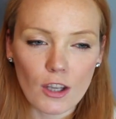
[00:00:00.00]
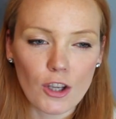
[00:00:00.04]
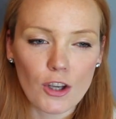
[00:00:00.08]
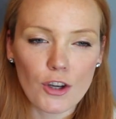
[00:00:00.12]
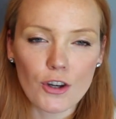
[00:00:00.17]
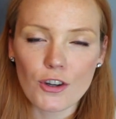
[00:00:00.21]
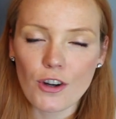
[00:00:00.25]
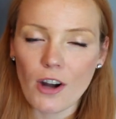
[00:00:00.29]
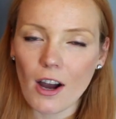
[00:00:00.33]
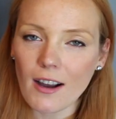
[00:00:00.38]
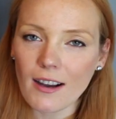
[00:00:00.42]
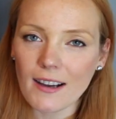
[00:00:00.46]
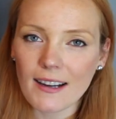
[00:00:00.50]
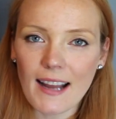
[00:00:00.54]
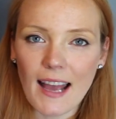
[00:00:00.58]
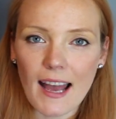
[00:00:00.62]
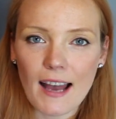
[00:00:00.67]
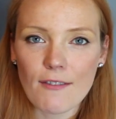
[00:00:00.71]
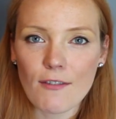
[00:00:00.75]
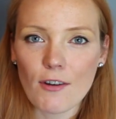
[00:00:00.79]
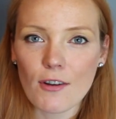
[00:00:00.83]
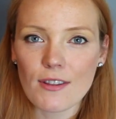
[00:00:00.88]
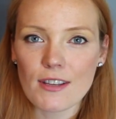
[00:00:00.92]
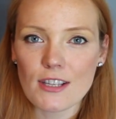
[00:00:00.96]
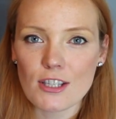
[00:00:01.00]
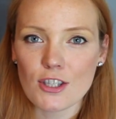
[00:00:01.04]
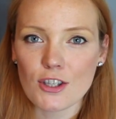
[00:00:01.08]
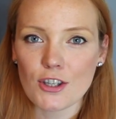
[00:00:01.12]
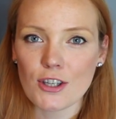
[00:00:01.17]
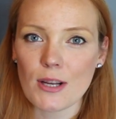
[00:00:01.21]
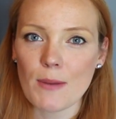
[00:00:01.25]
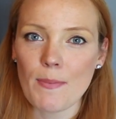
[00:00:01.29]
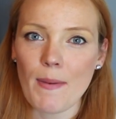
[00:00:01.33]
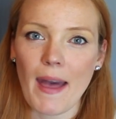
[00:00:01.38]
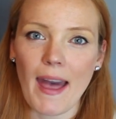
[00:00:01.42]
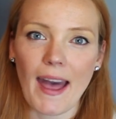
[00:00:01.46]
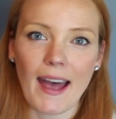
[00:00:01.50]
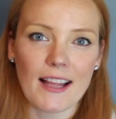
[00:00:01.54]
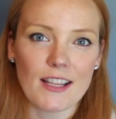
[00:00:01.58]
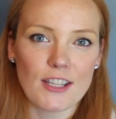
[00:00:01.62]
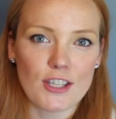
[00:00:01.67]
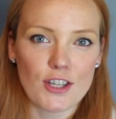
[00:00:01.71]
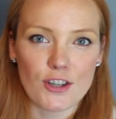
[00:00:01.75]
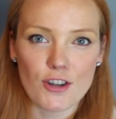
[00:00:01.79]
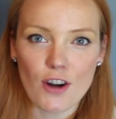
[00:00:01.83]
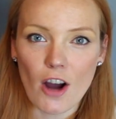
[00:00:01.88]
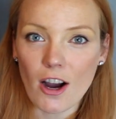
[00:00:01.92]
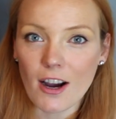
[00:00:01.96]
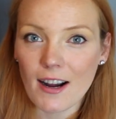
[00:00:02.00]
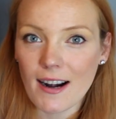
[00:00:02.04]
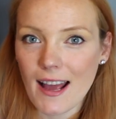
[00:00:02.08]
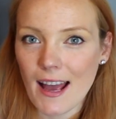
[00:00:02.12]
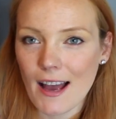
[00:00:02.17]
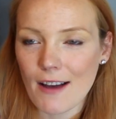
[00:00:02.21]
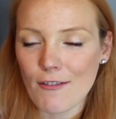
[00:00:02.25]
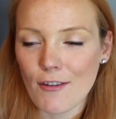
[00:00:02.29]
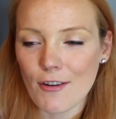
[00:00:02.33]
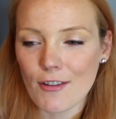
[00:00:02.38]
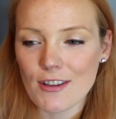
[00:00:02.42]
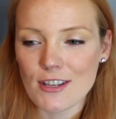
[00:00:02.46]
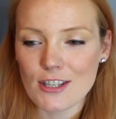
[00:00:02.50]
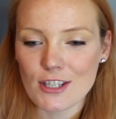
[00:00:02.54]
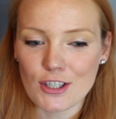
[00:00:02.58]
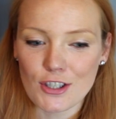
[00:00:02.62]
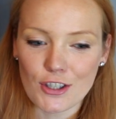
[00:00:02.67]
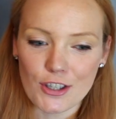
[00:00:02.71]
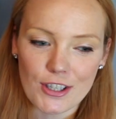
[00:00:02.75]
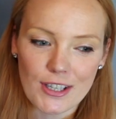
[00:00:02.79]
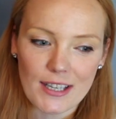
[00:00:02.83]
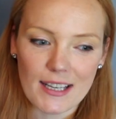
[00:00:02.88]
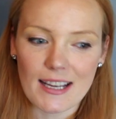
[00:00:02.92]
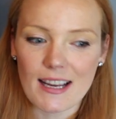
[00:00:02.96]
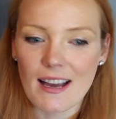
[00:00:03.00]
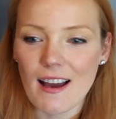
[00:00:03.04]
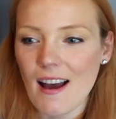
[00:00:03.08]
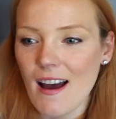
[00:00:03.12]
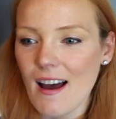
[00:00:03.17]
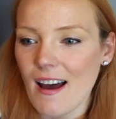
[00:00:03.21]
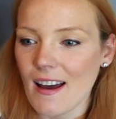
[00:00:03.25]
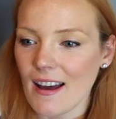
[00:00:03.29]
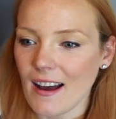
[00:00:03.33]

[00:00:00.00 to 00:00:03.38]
you're not gonna have all these dirty pans, you're not gonna have all these dirty